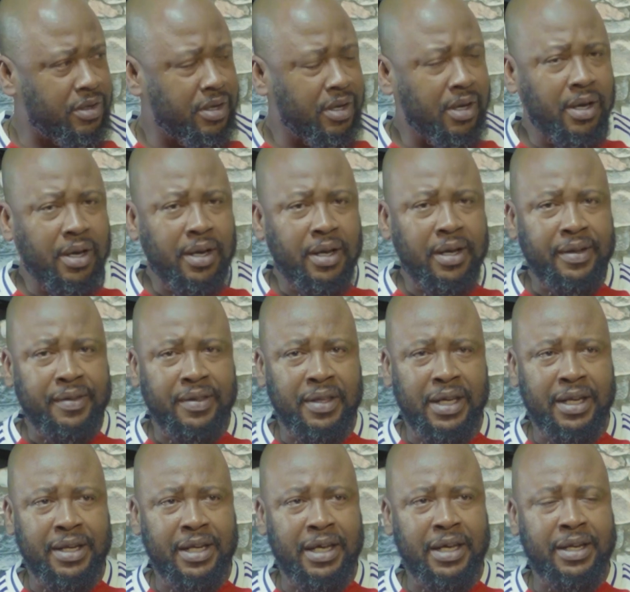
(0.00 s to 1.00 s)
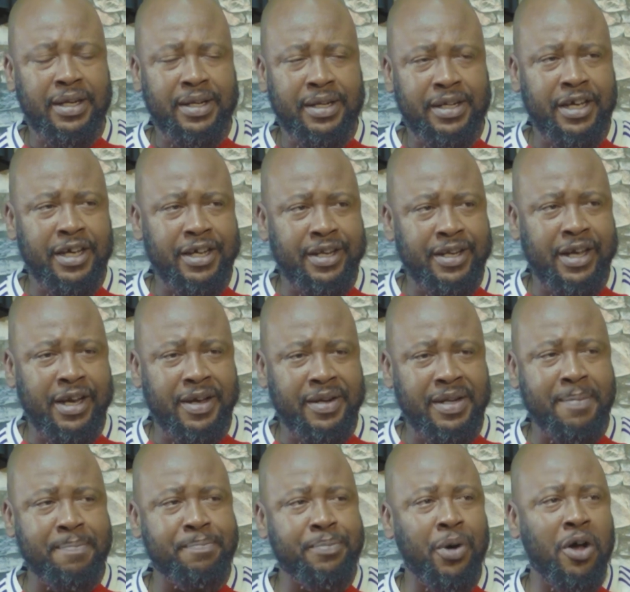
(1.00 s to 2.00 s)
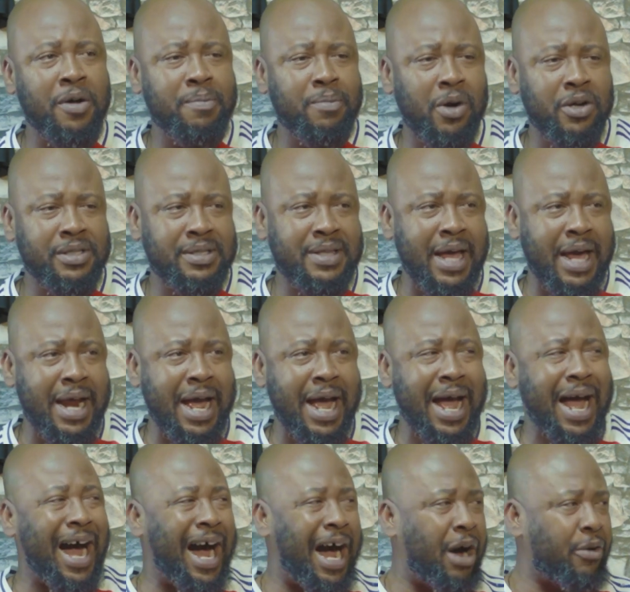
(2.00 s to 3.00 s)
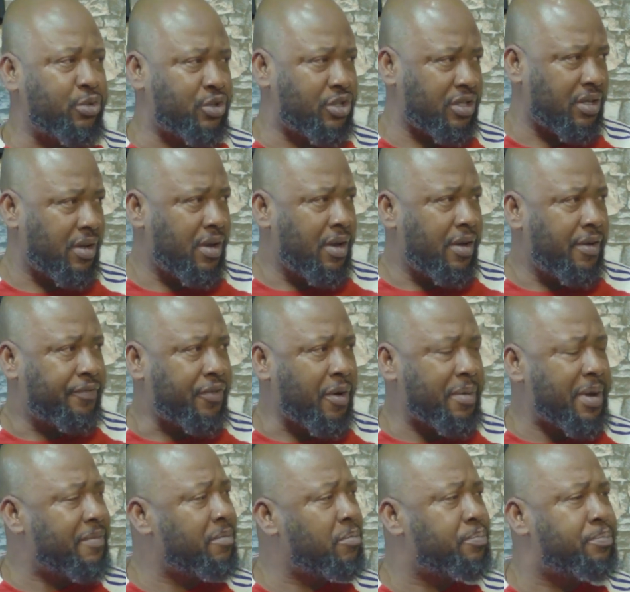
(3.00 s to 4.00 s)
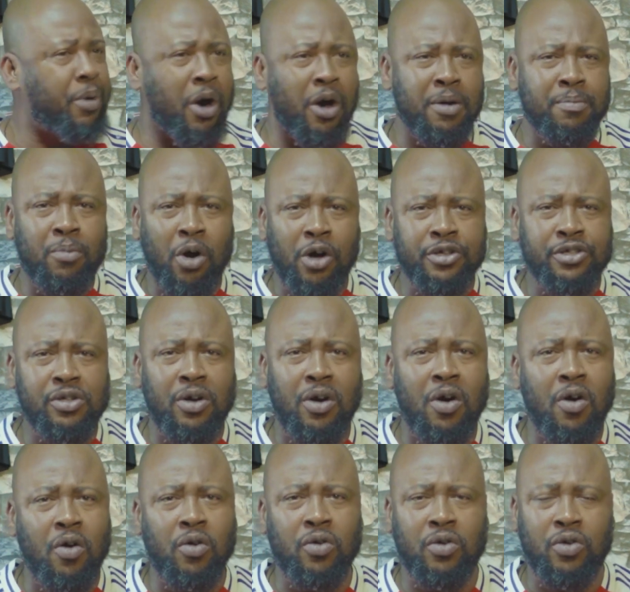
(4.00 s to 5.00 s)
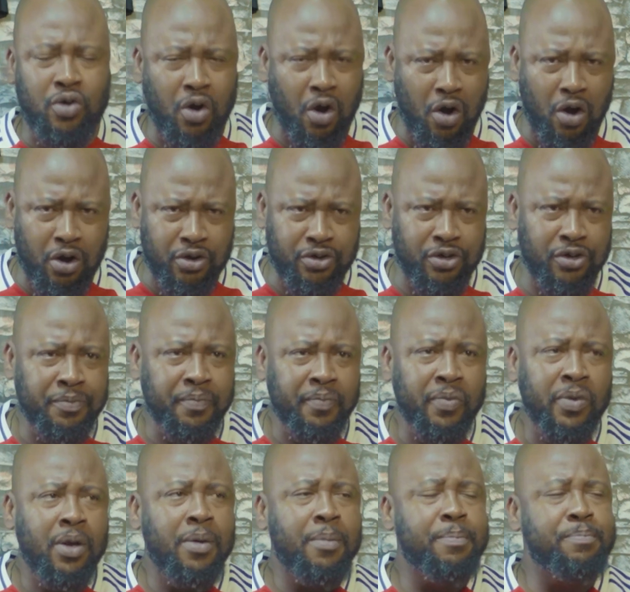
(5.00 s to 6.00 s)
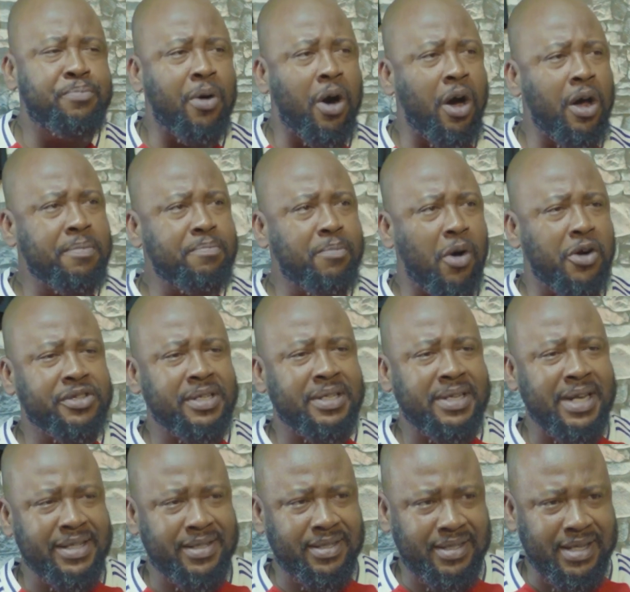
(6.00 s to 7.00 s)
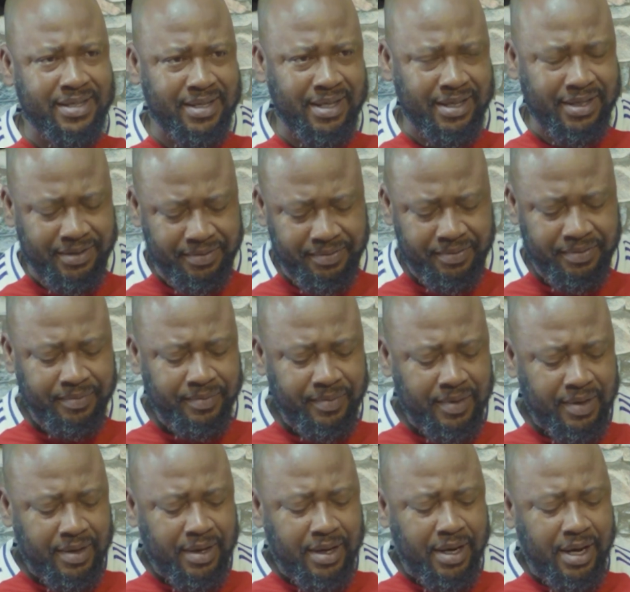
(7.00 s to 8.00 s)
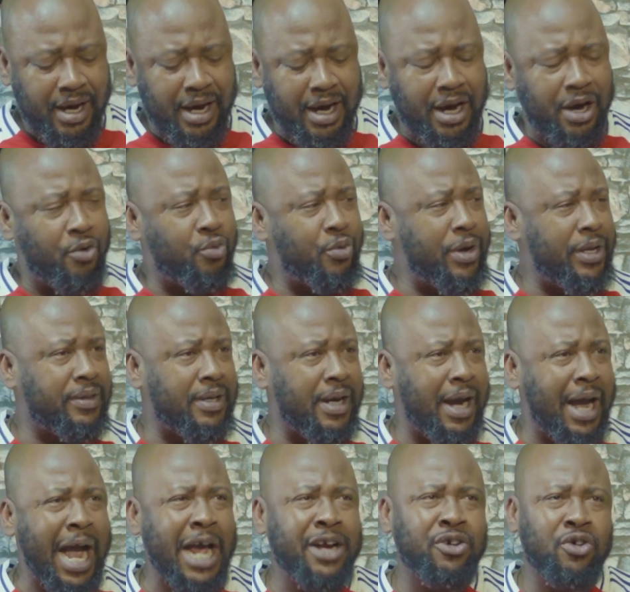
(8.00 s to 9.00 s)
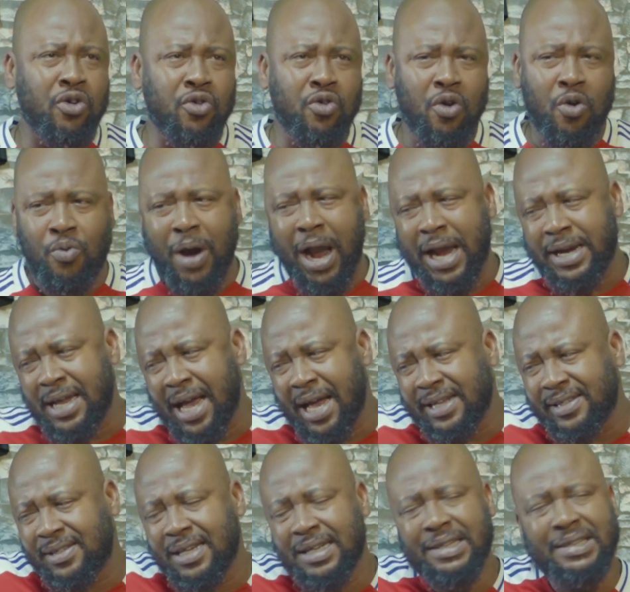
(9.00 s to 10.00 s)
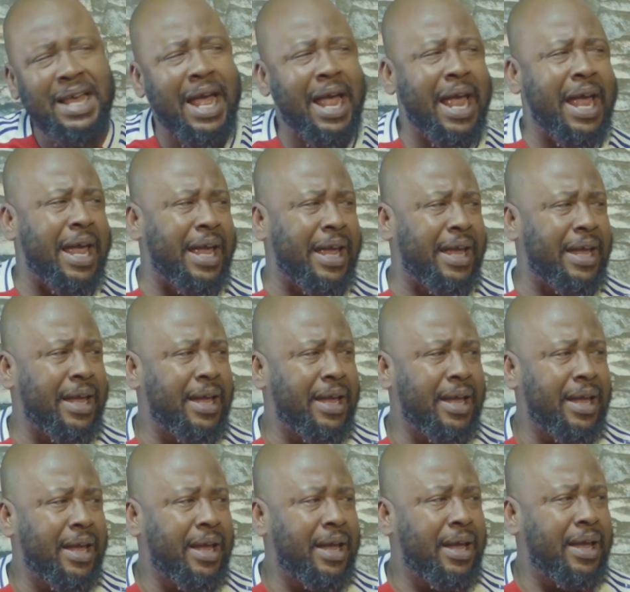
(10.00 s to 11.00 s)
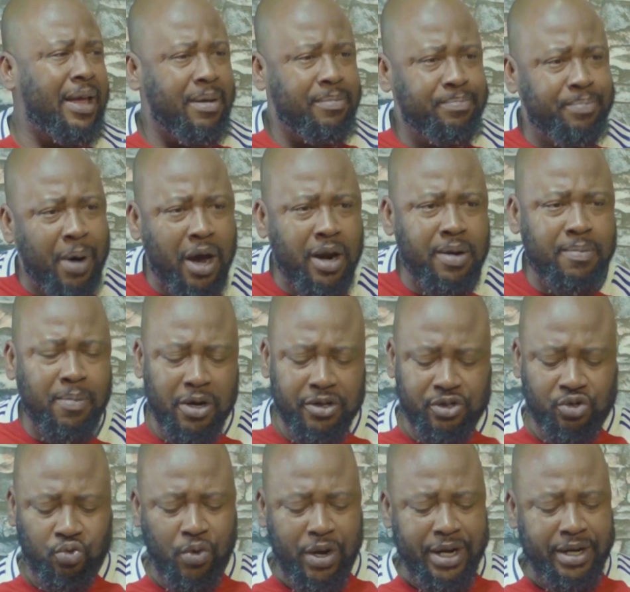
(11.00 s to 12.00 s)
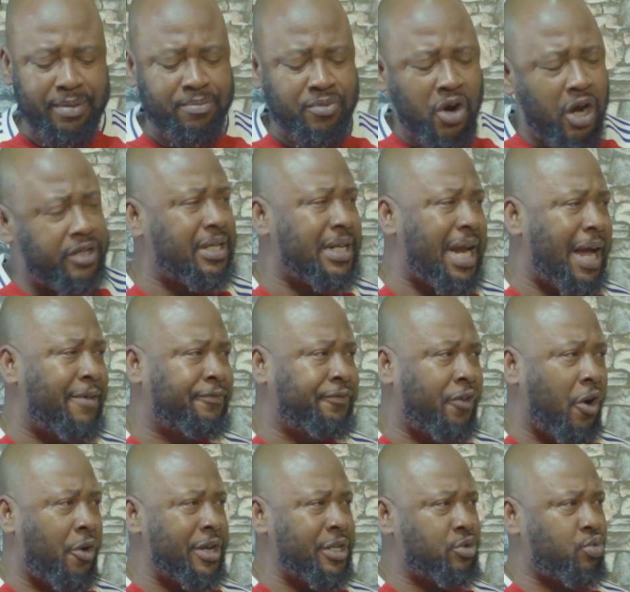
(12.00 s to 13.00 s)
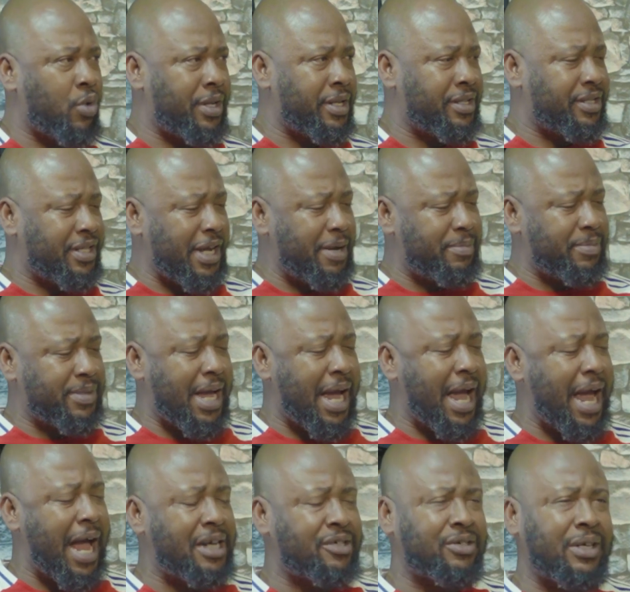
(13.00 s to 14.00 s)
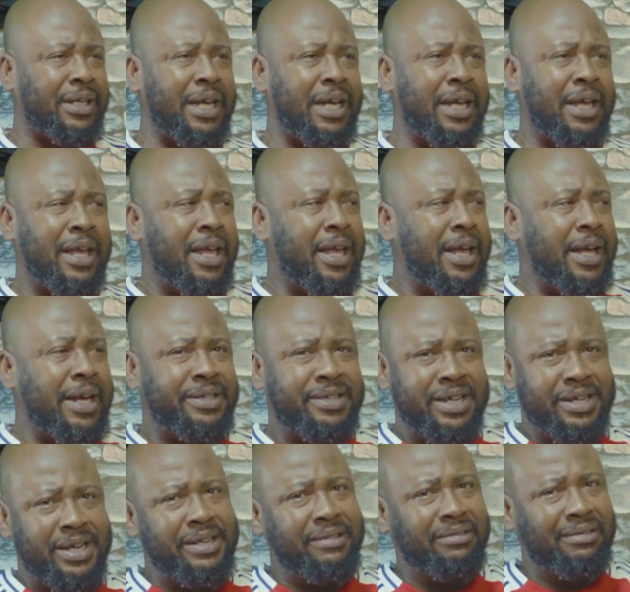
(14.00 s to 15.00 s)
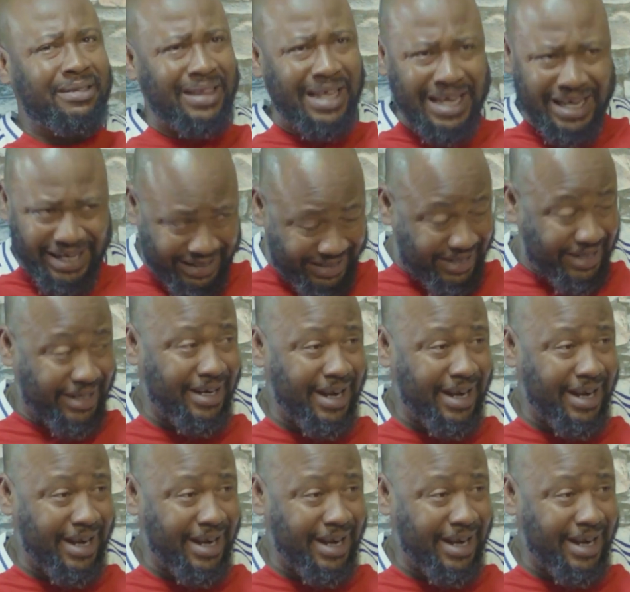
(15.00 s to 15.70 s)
The Bournemouth that are out. From Bournemouth, oh God. Bournemouth this season with I don't know why they are still there. Bournemouth with Nottingham Forest, where the teams are actually didn't think.